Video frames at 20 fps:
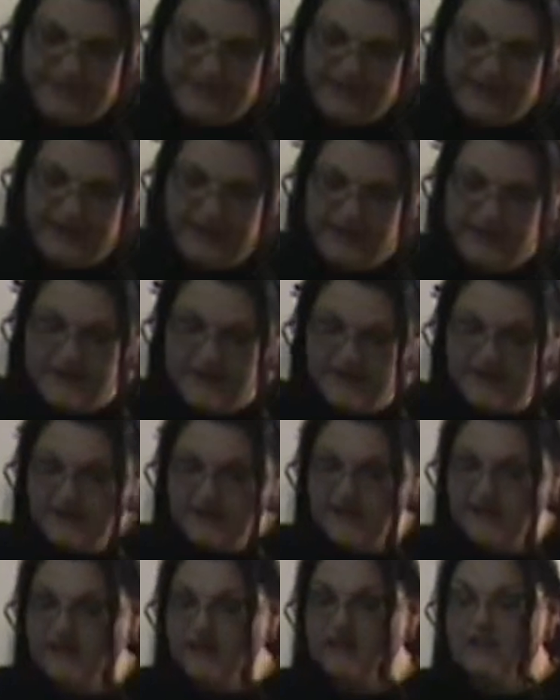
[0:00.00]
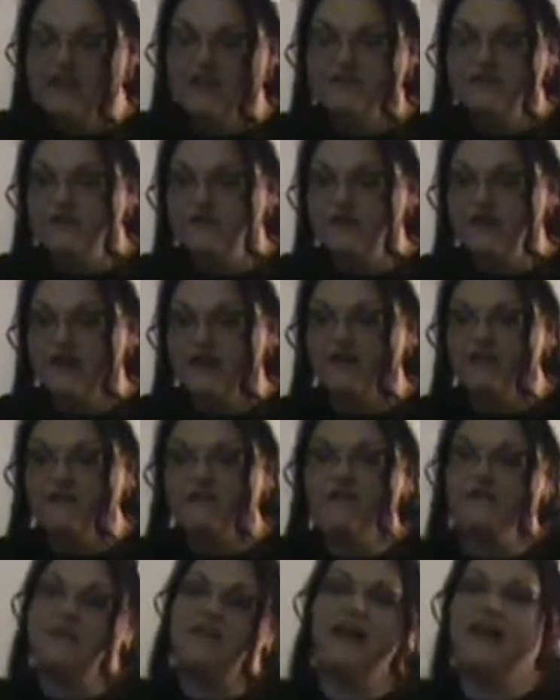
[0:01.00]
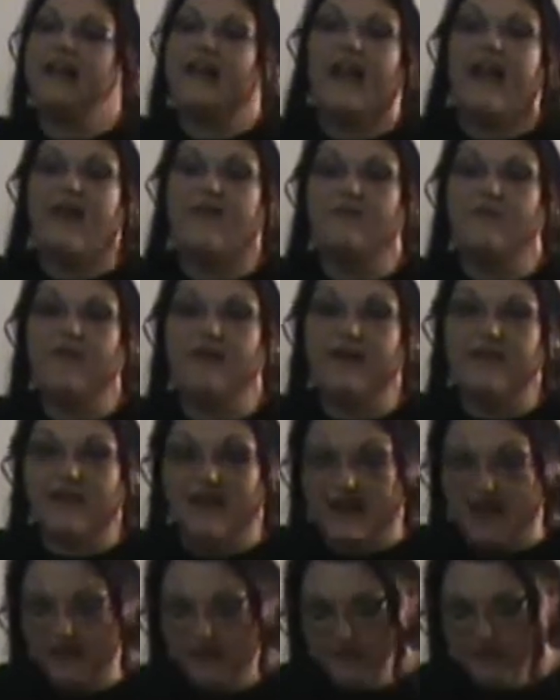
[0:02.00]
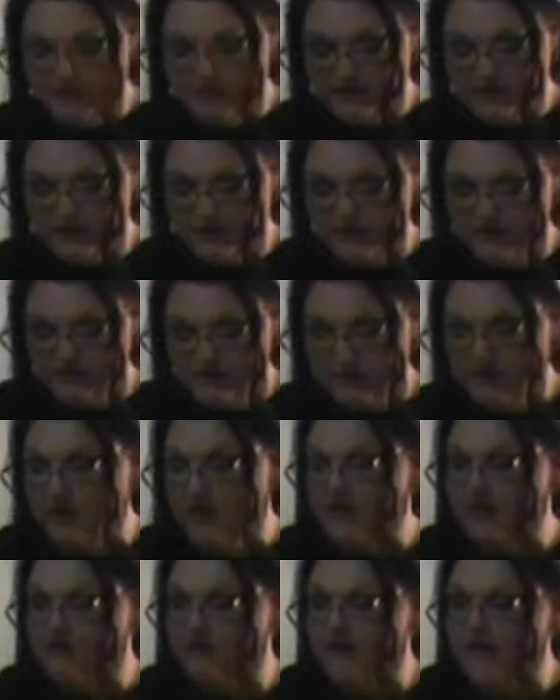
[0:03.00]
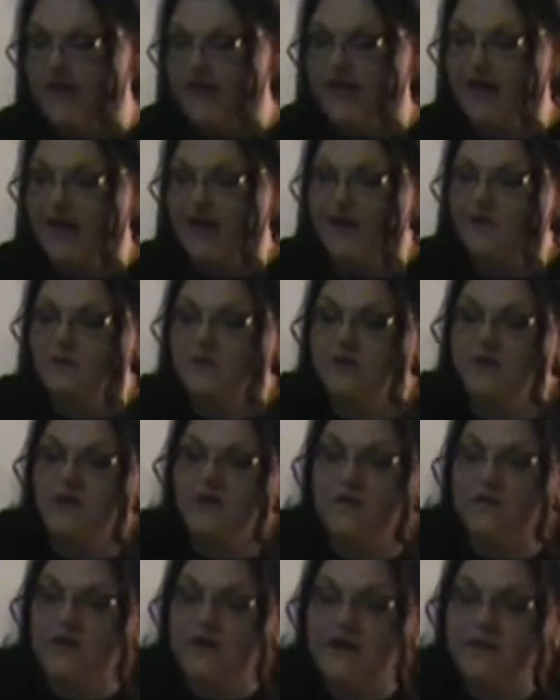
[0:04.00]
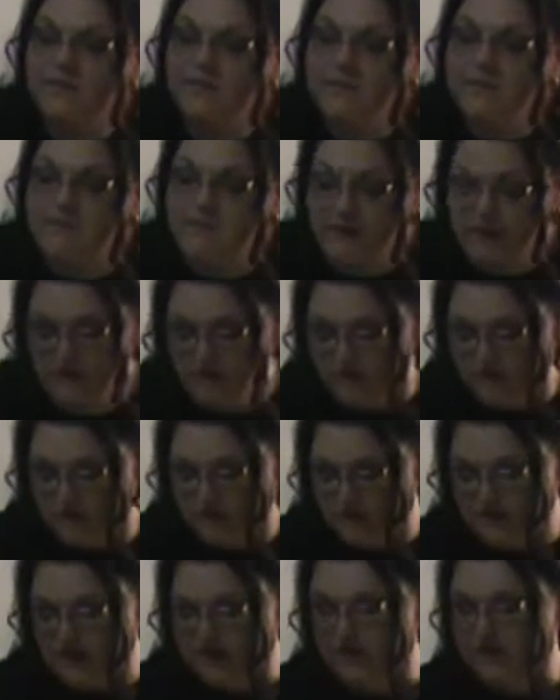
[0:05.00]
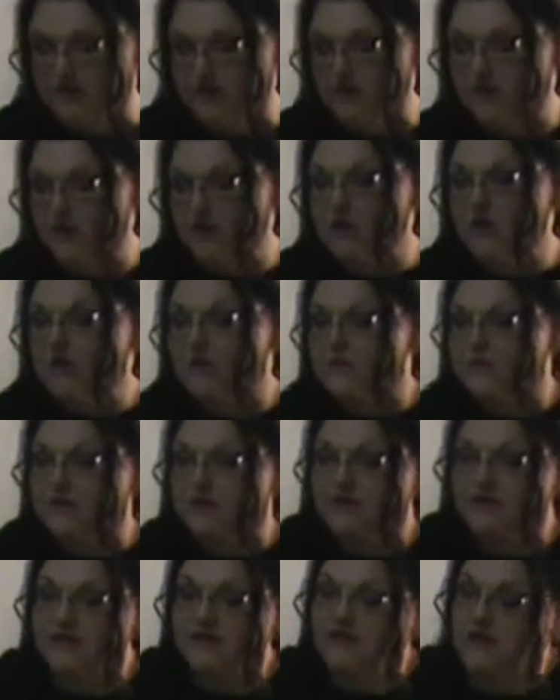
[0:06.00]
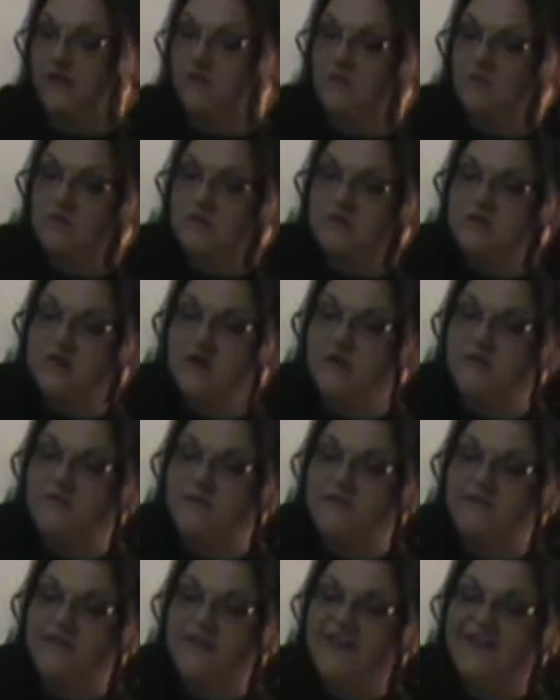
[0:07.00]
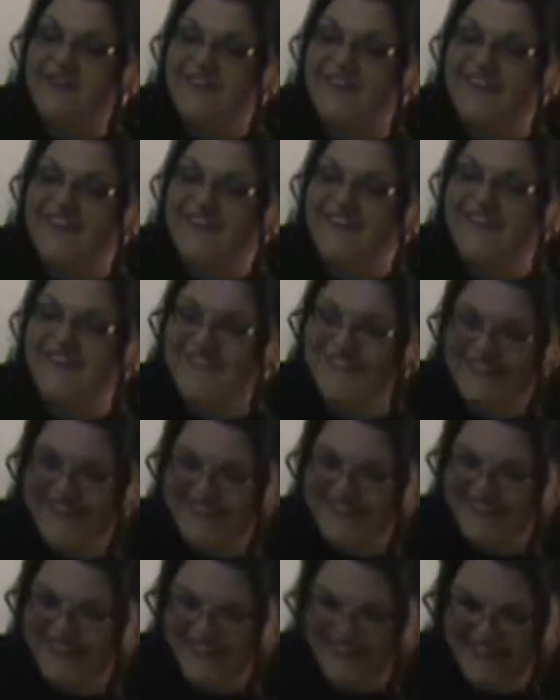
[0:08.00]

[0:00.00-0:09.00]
Now that it's getting closer down to like halfway the apple, a little under that, I'm going to go ahead and put my guard on here because I don't want to chop my finger off.